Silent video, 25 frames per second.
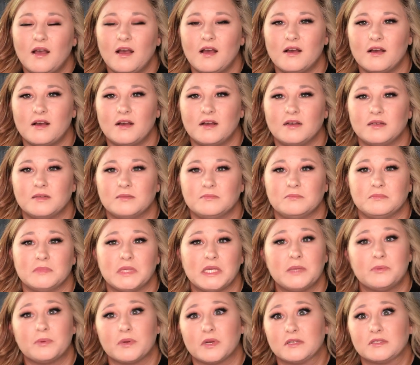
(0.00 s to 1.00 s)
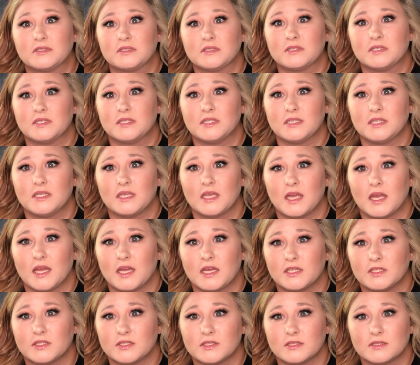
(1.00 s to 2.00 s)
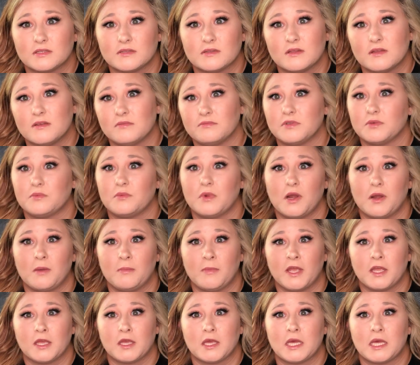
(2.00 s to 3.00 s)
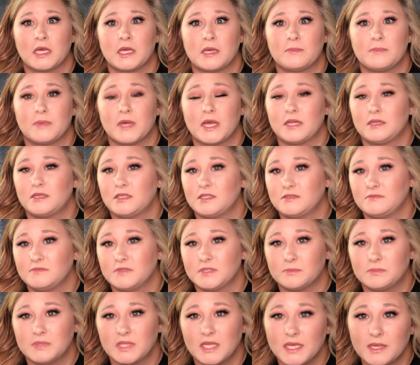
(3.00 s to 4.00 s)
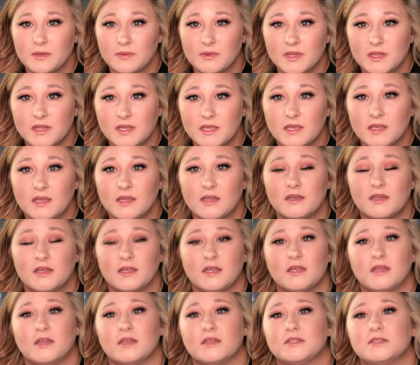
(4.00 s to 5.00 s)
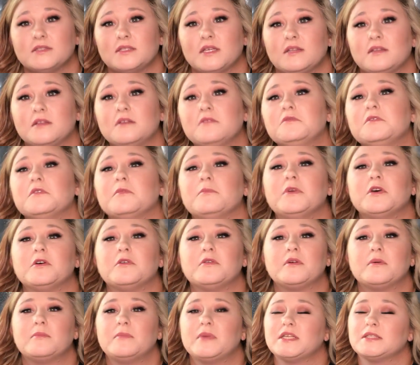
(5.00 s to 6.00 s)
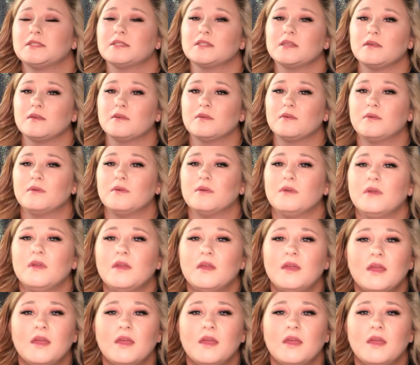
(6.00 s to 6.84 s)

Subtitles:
Me personally, I just love to wear makeup. I love to play with it, and I love to build on my skill,